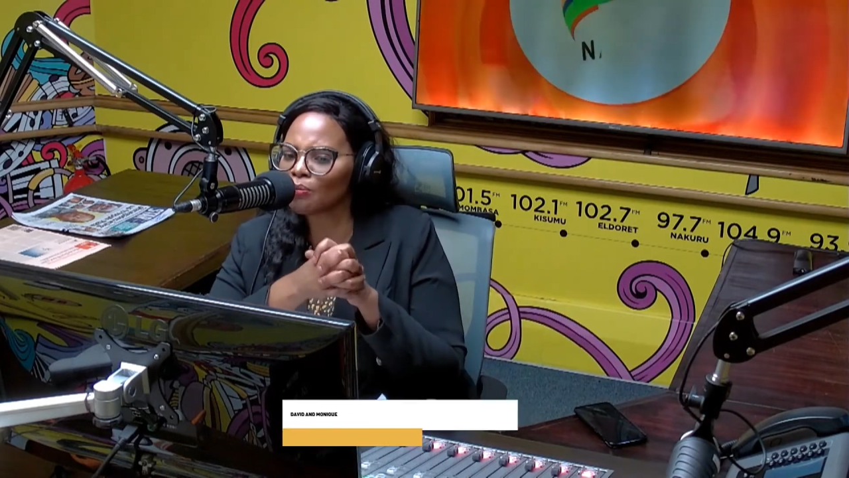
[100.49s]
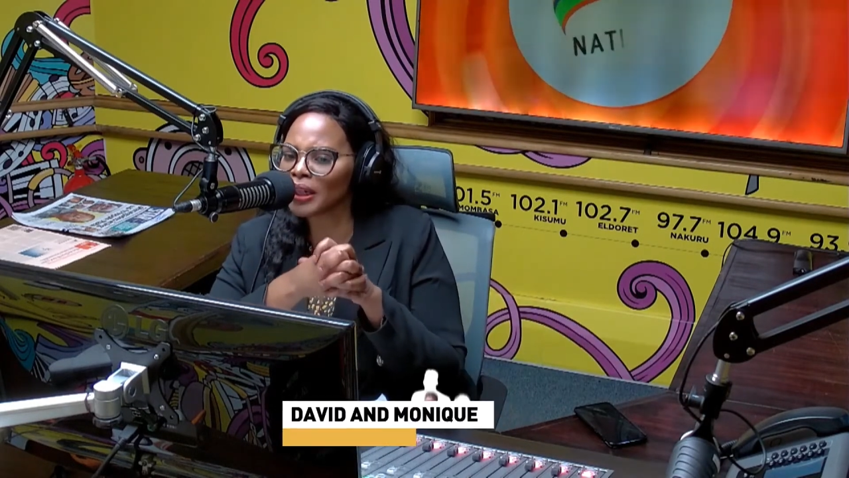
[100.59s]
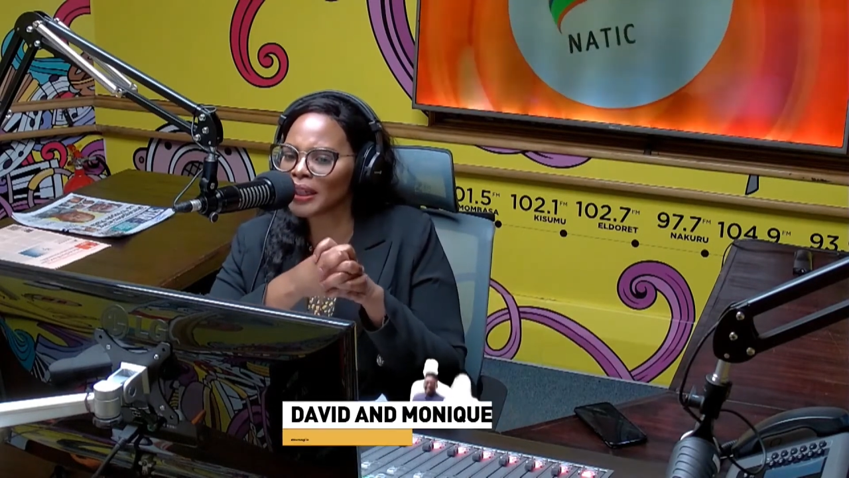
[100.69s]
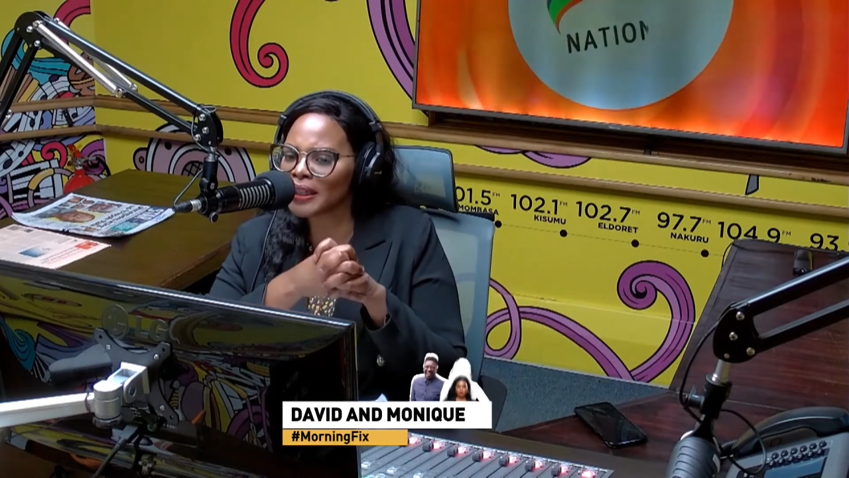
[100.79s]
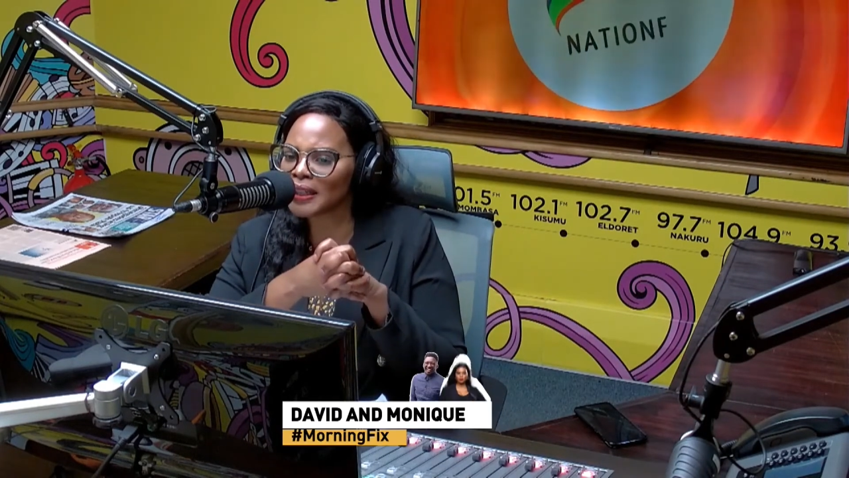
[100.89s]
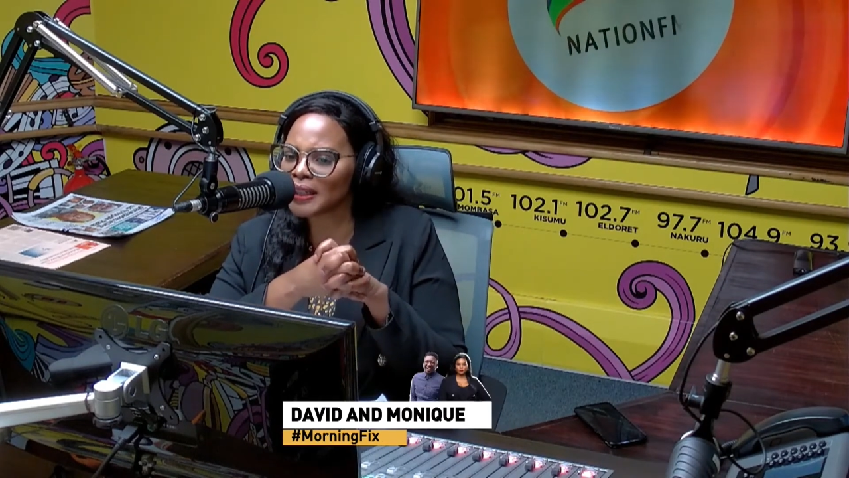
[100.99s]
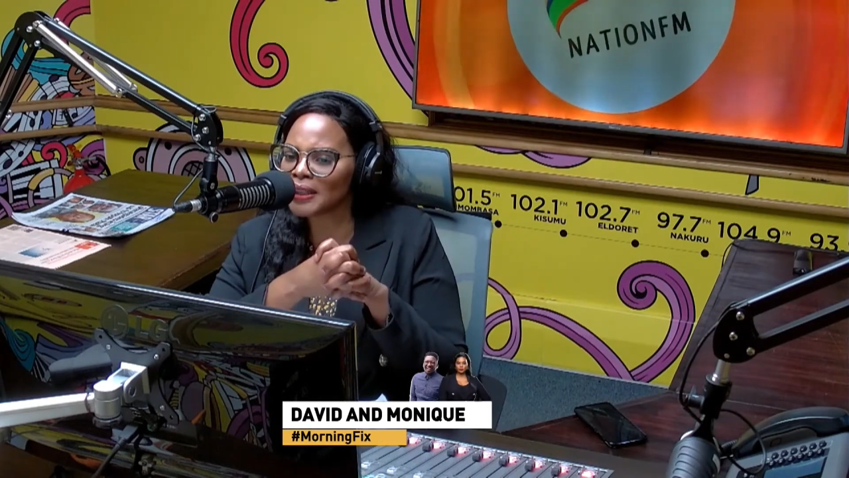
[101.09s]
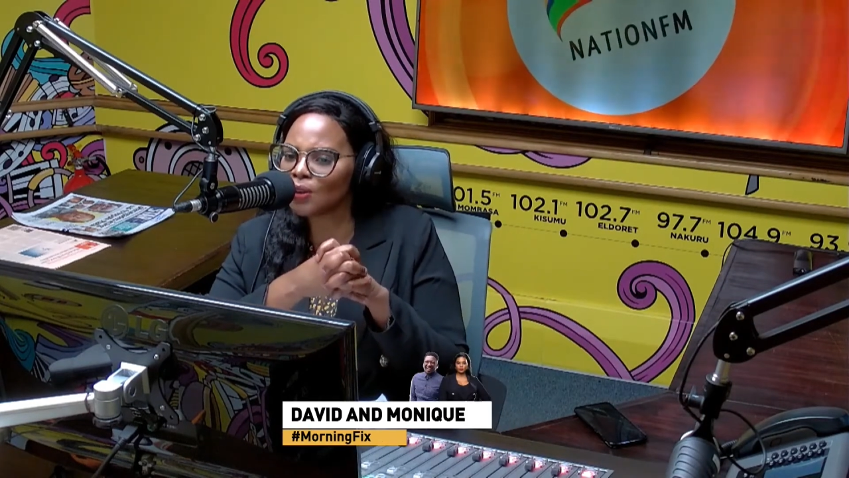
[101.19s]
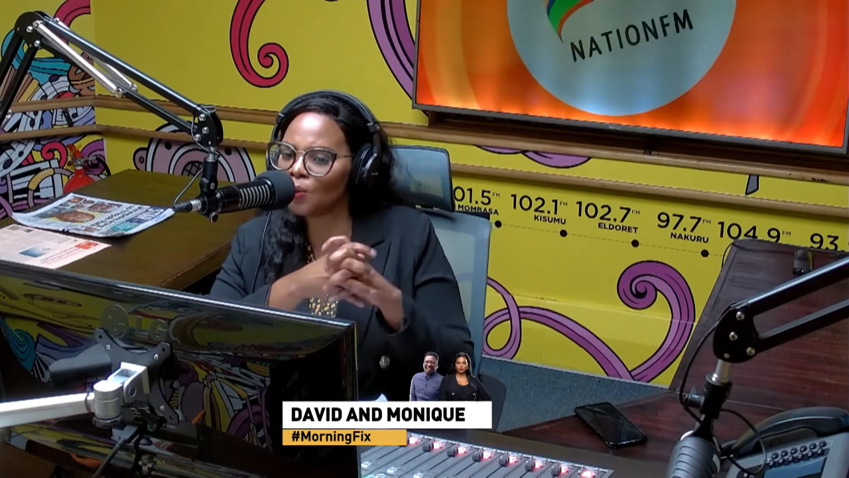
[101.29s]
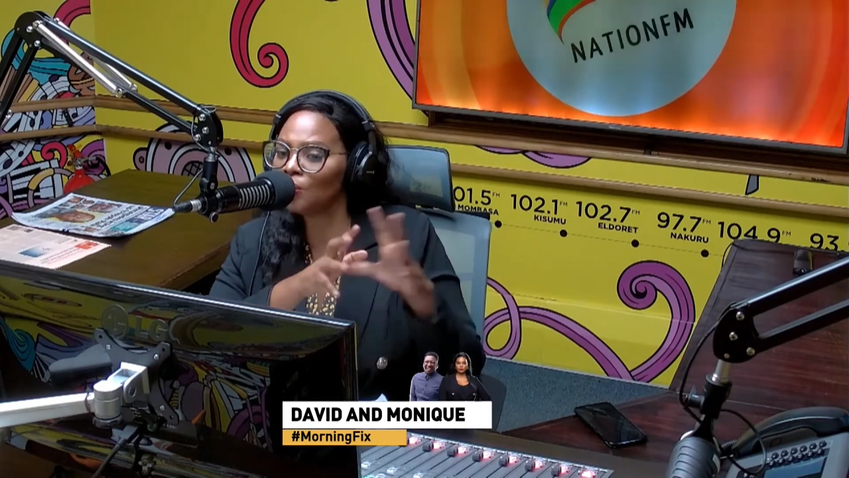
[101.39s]

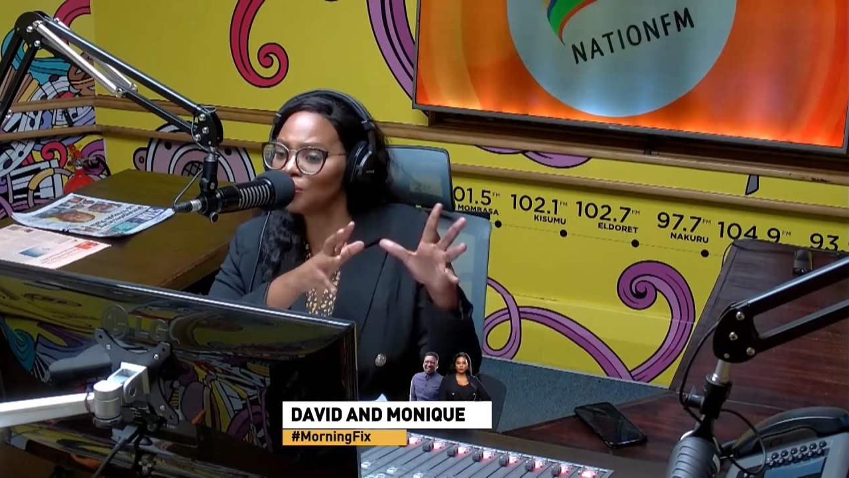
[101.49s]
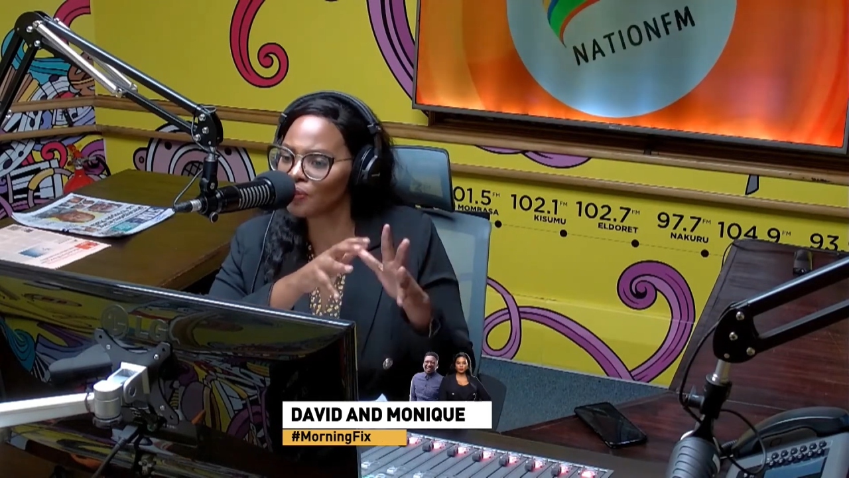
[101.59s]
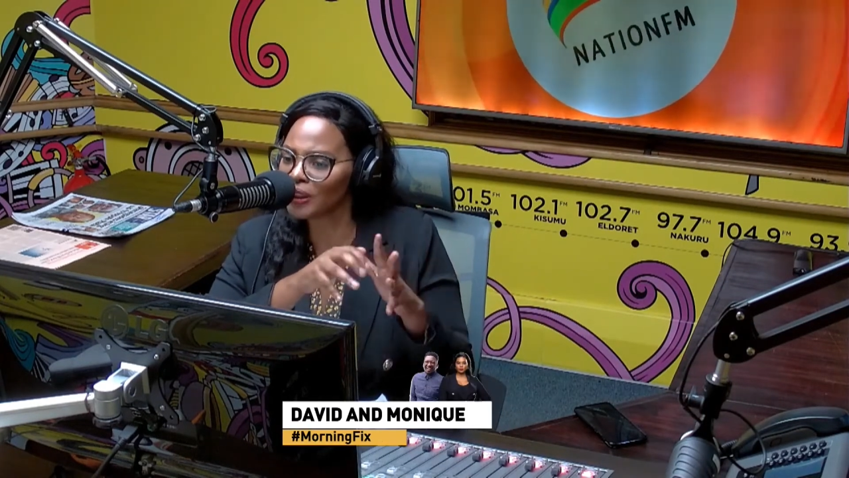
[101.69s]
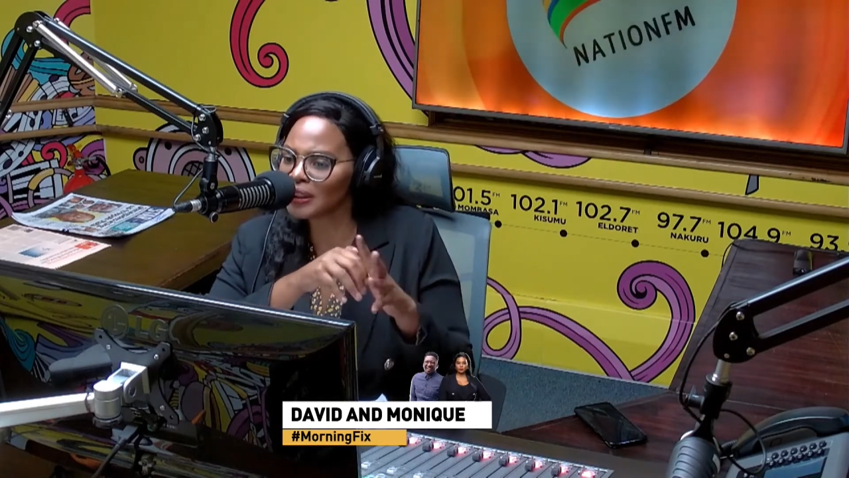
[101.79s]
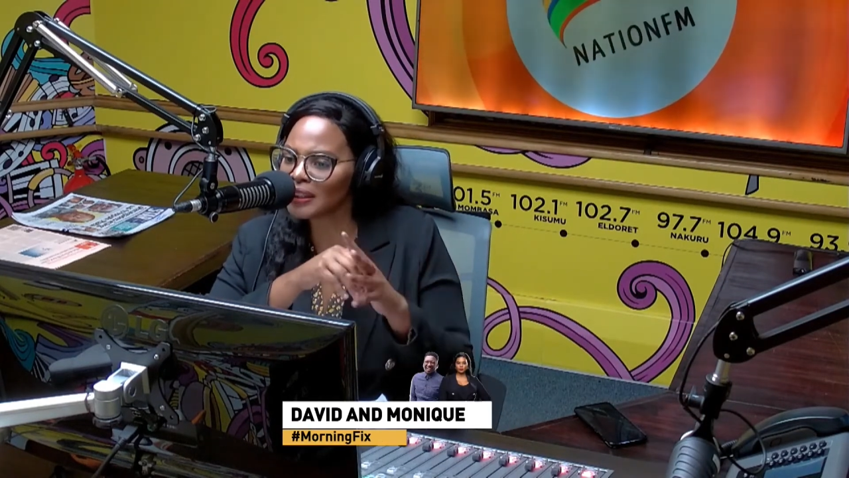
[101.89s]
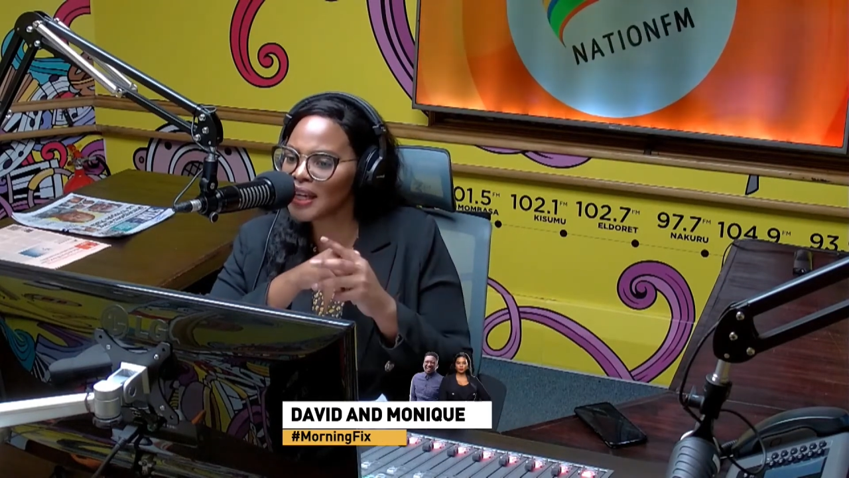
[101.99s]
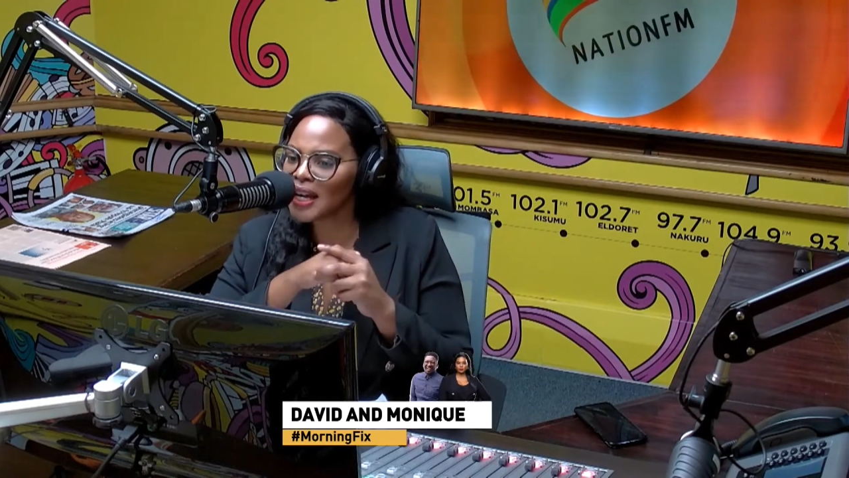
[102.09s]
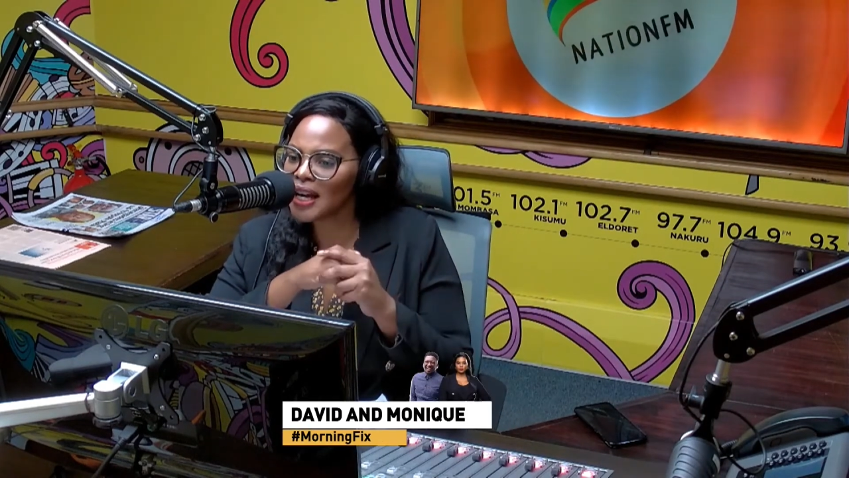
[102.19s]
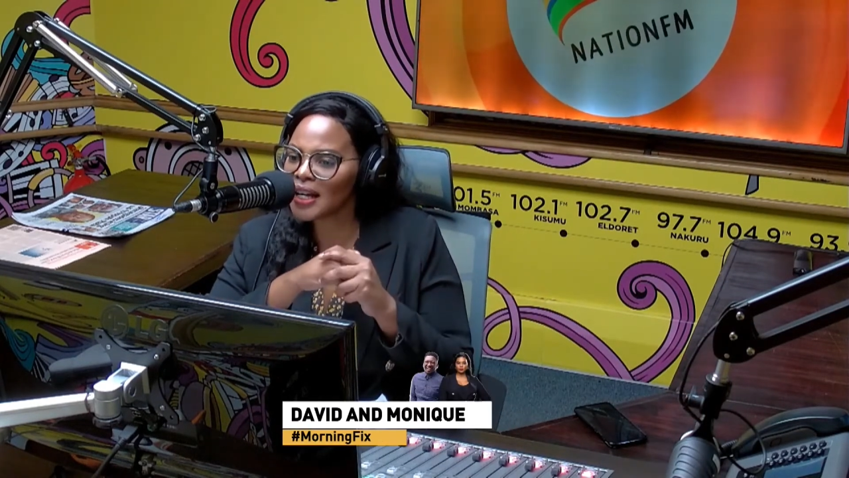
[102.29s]
my older friends